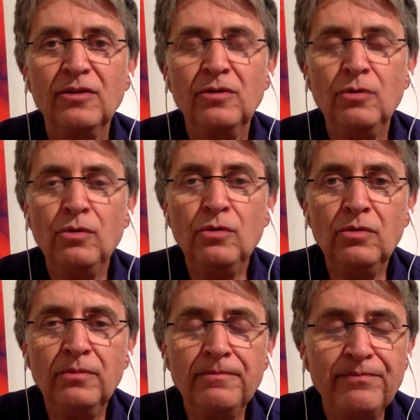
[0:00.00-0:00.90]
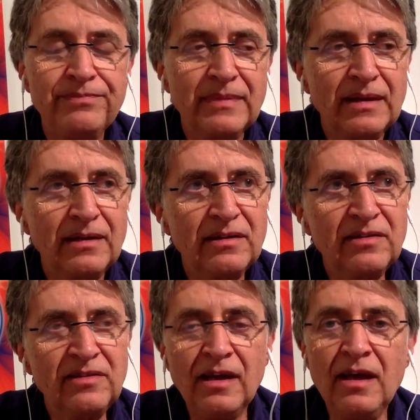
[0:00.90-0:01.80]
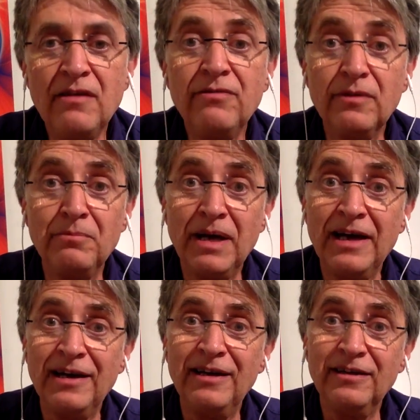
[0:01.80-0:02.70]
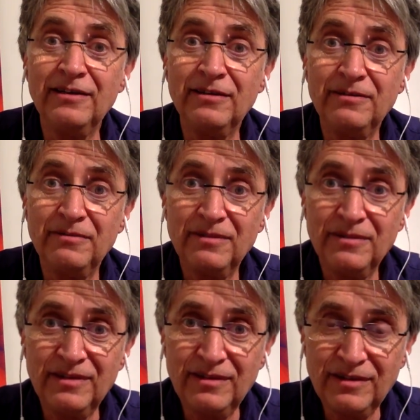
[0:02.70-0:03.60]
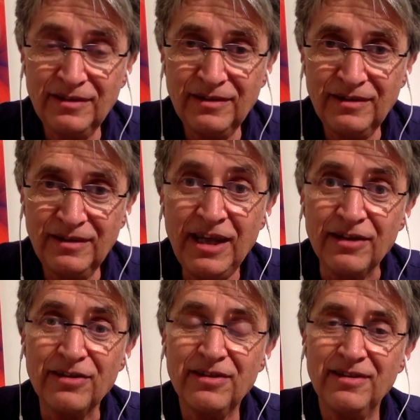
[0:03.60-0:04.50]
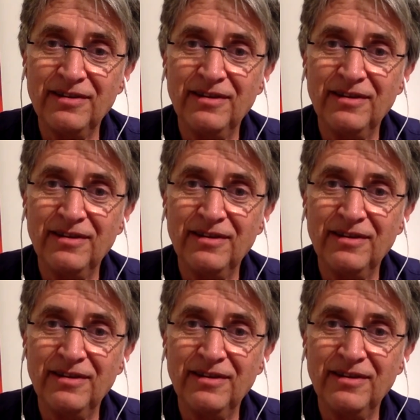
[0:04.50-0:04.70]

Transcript: to save my teeth